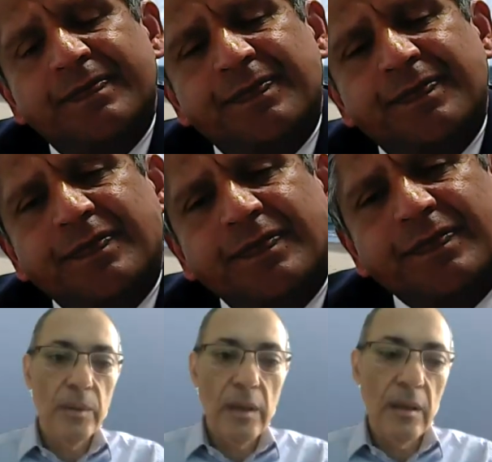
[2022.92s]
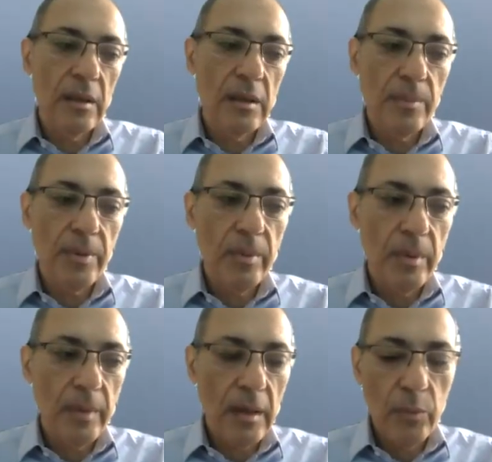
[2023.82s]
Yeah, this is a
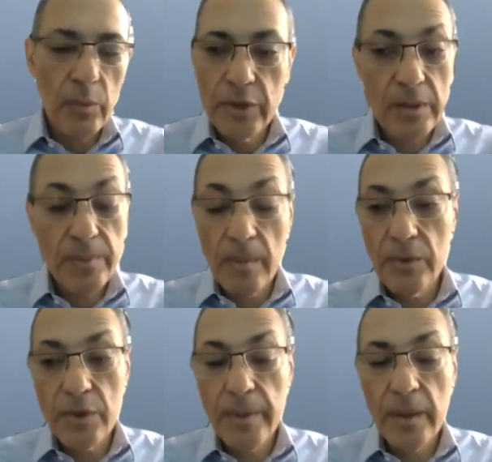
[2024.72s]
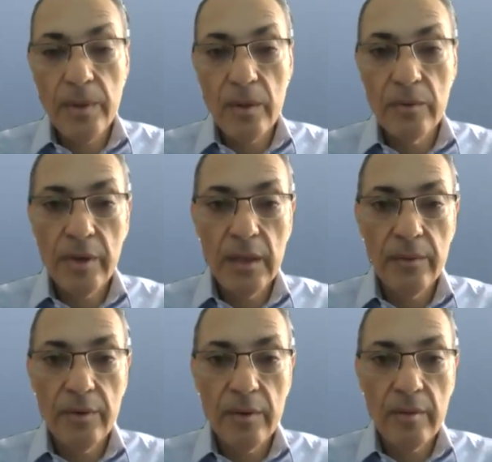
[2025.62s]
problem, and we just published a paper on training
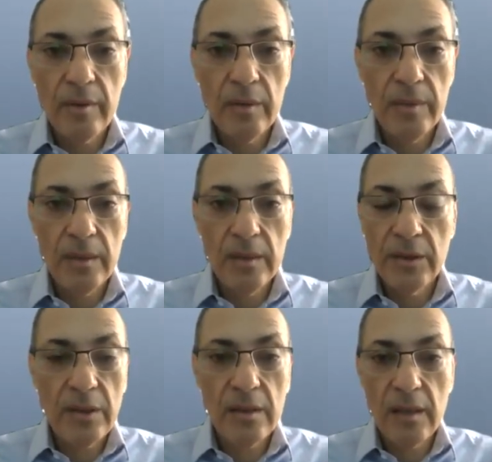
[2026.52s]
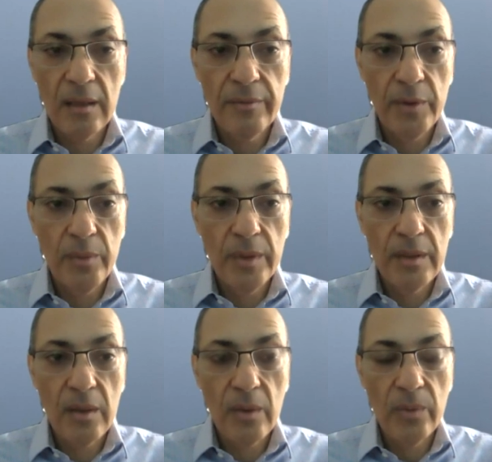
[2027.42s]
for rhinoplasty just like a few weeks
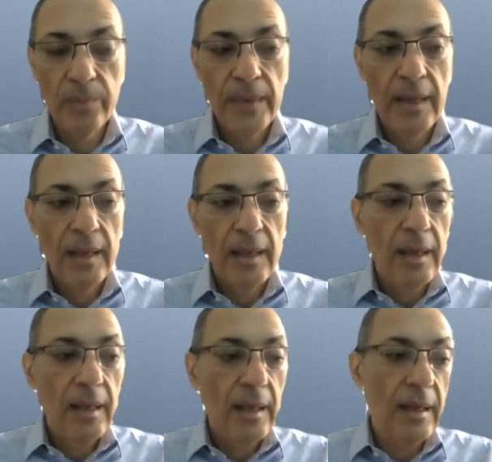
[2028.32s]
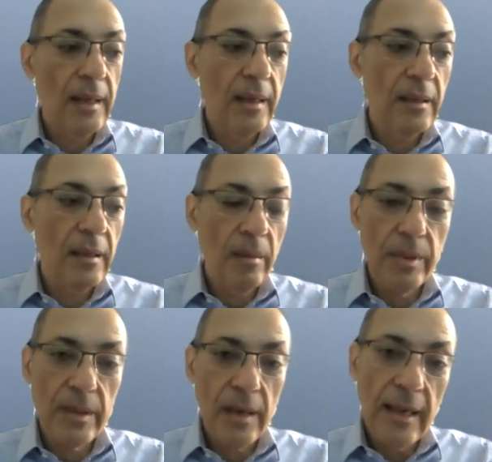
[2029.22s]
ago. The
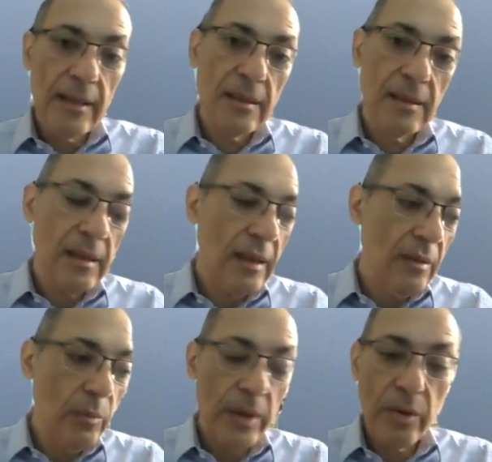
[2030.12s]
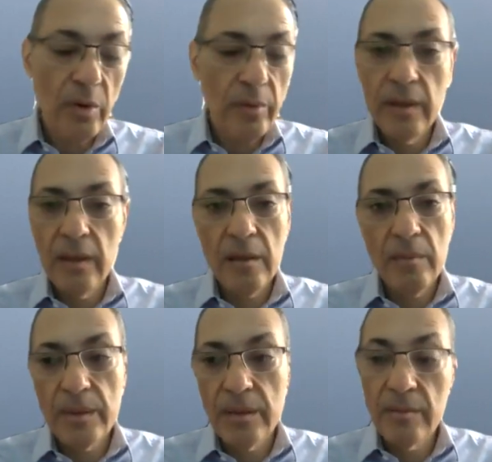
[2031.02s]
numbers are less, and with COVID, the
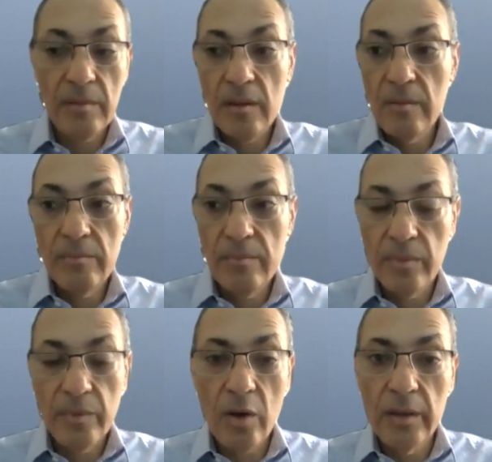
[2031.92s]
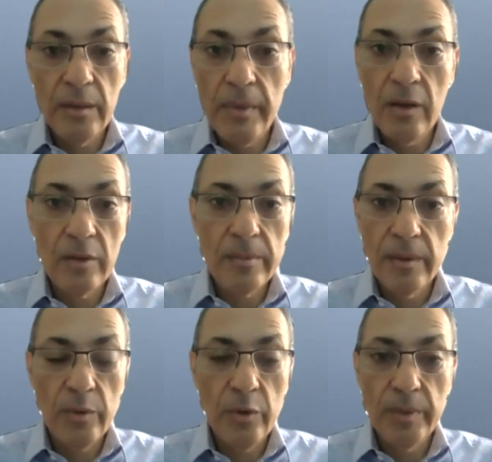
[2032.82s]
numbers are gone. In many
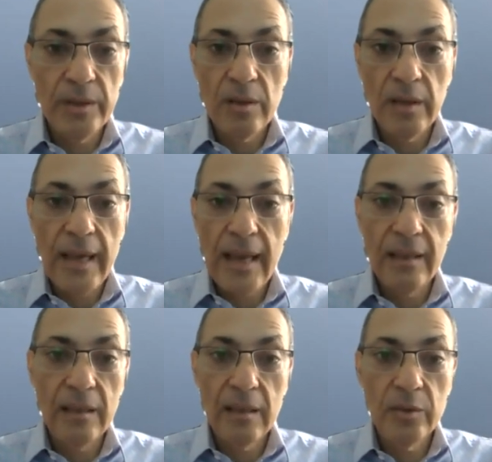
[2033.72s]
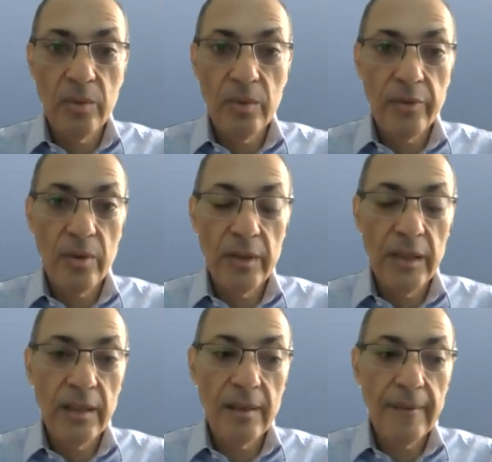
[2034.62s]
hospitals, nobody's done any at all for a whole
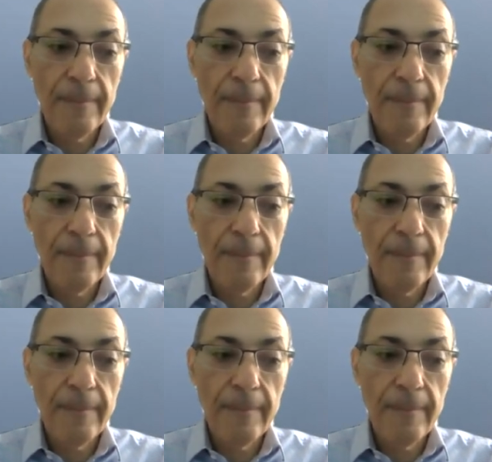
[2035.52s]
year.